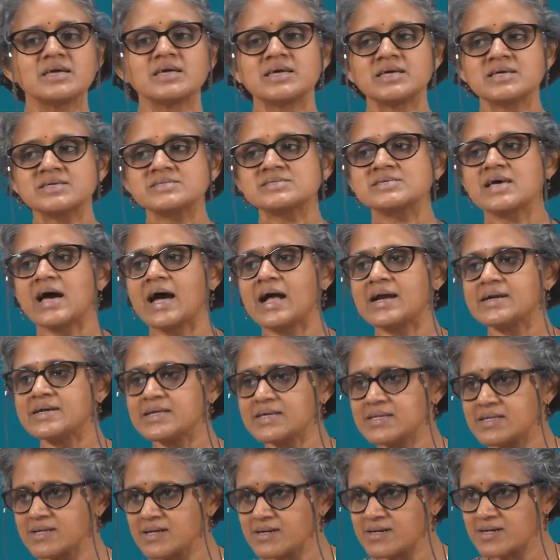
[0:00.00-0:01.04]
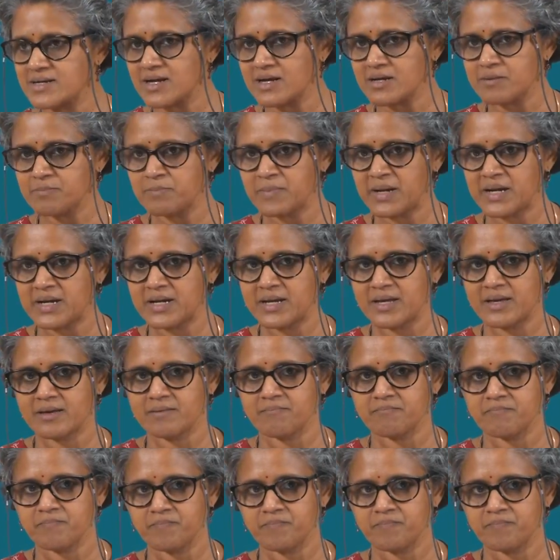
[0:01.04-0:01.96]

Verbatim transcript: is anterior trunk bending